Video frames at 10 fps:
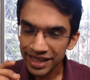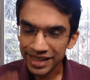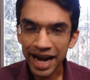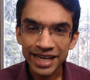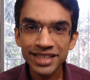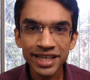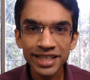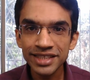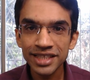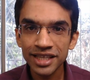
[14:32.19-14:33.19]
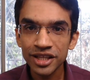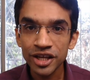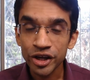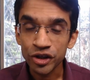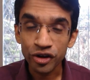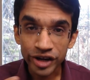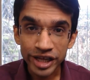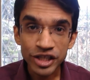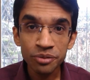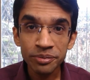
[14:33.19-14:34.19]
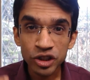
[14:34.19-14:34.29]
That's the reason your resume